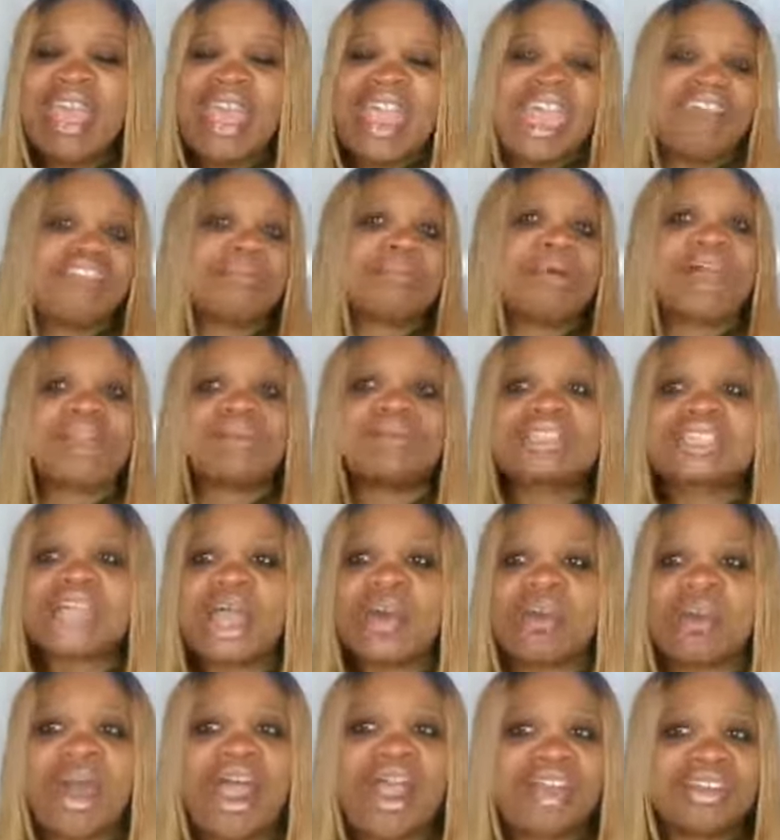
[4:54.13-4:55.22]
Everybody was like,
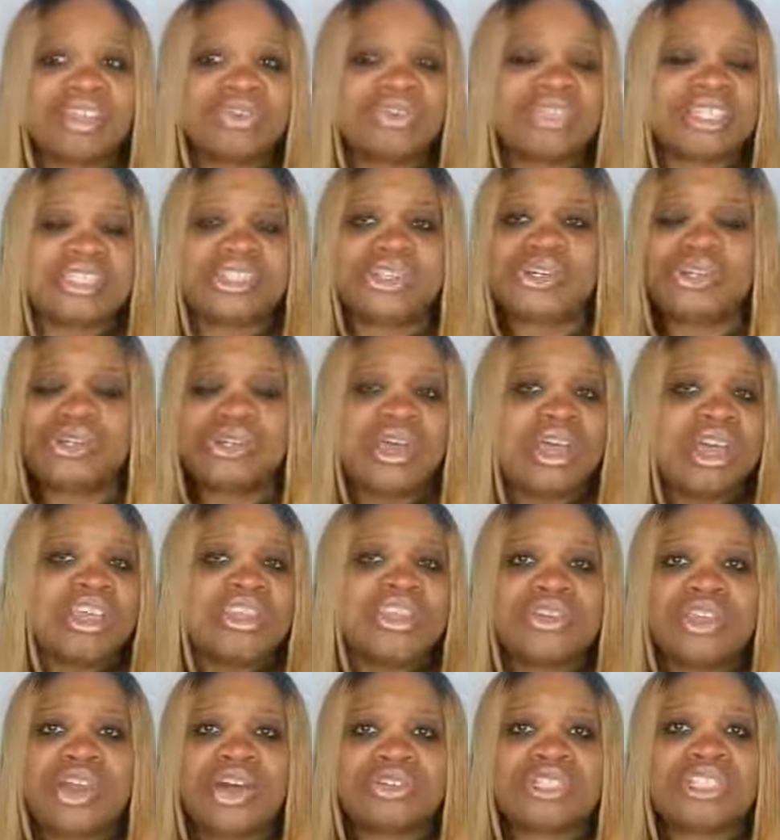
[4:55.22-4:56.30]
"Why are you still,
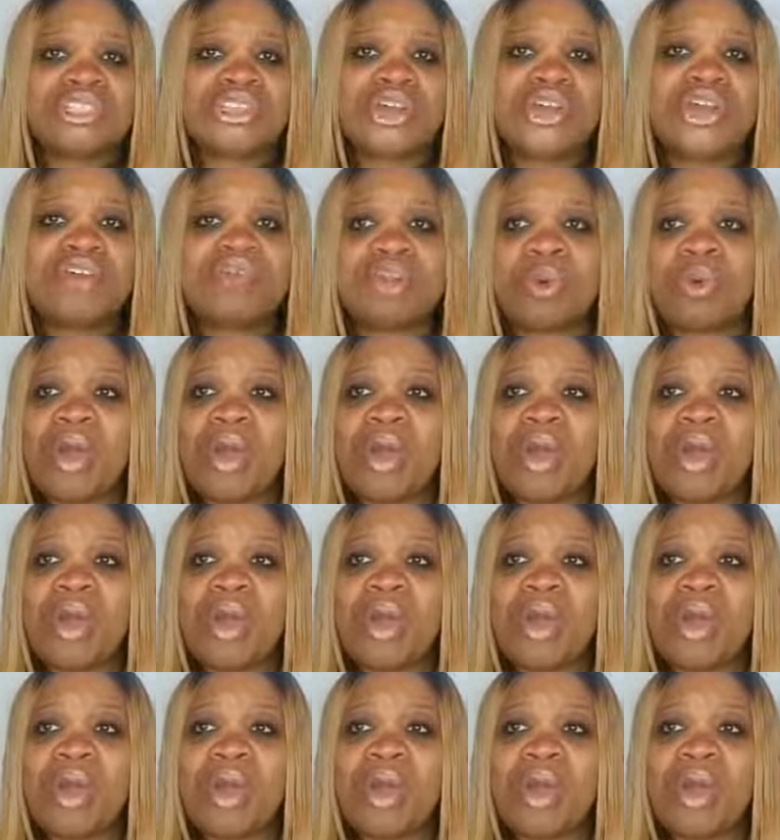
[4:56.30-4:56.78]
you know, serving?